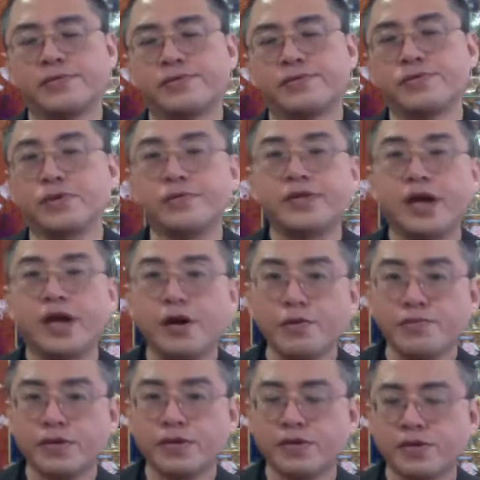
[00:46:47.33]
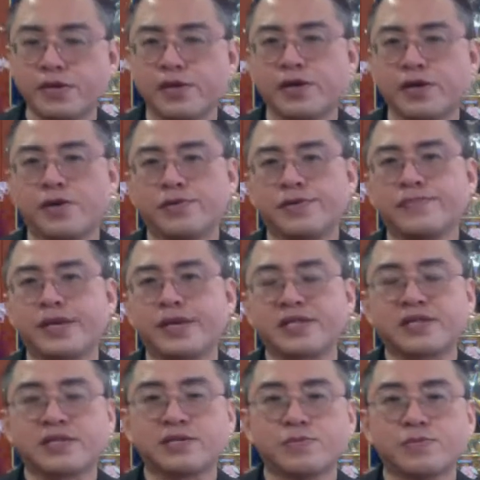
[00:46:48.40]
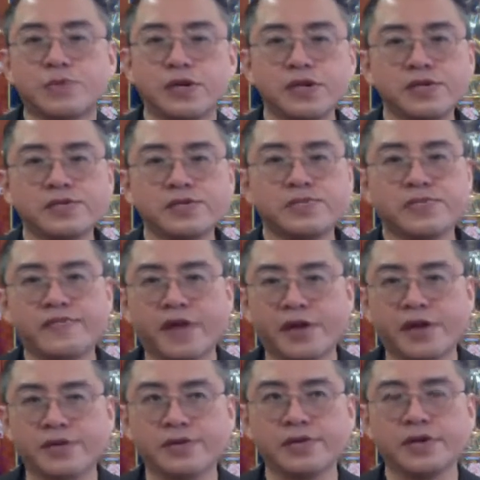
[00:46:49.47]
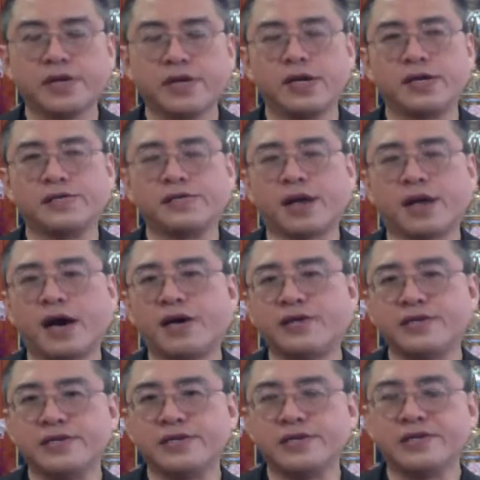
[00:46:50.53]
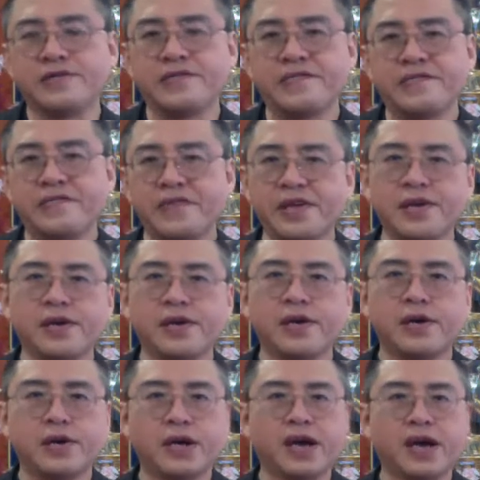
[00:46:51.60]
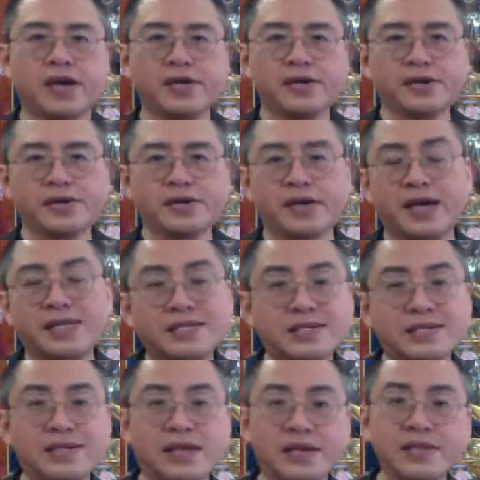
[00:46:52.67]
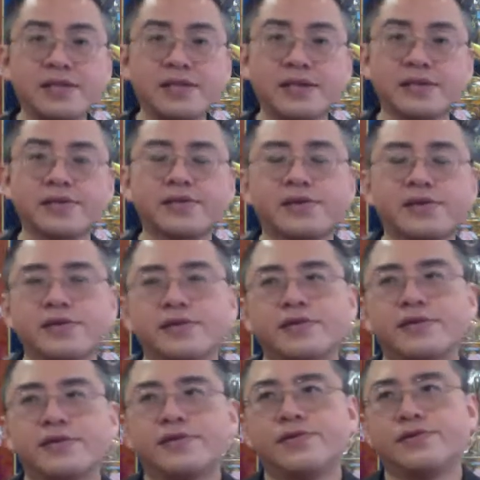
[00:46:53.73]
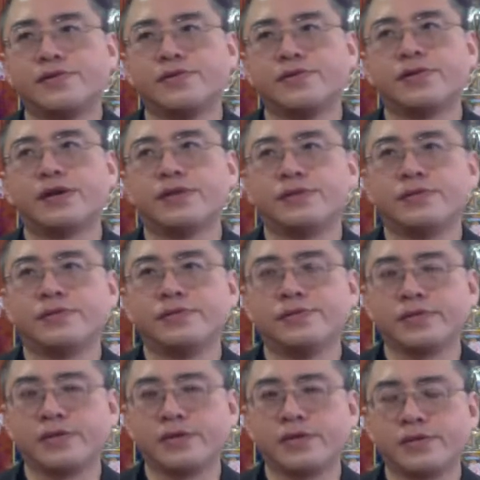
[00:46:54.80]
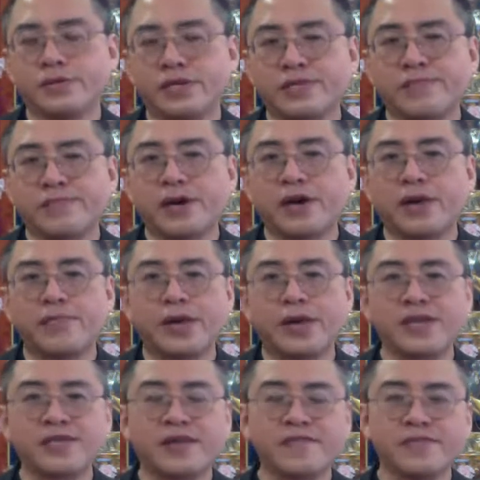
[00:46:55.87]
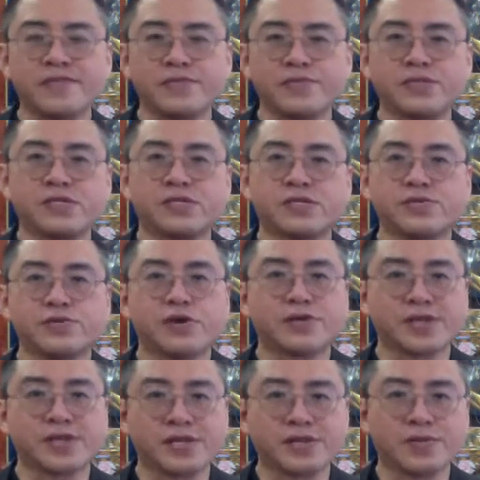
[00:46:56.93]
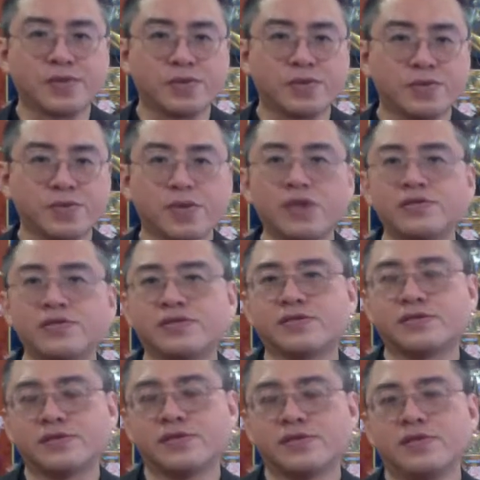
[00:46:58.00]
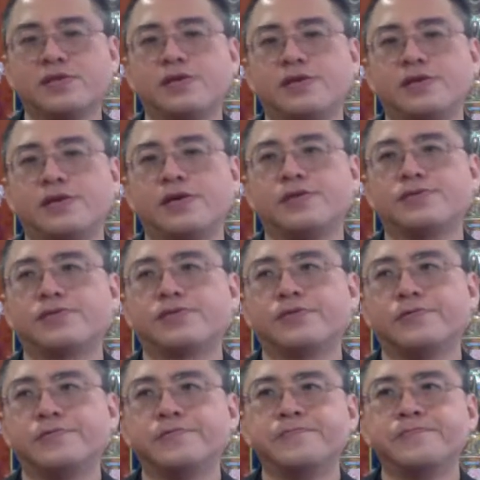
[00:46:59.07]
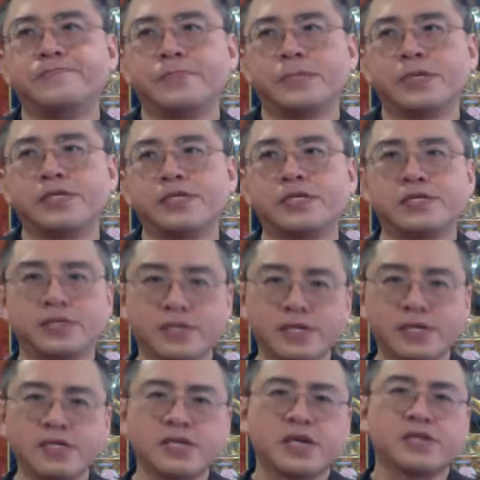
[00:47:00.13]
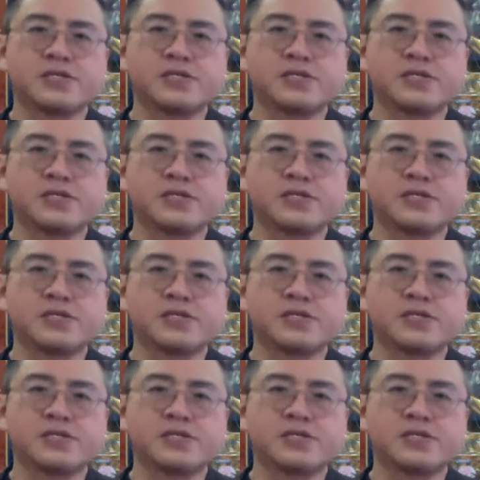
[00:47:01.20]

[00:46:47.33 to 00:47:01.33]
don't help, only make things worse. We find anxiety, fear, anger escalating, and despite our best effort, we're still not getting what we want. And so it is in this kind of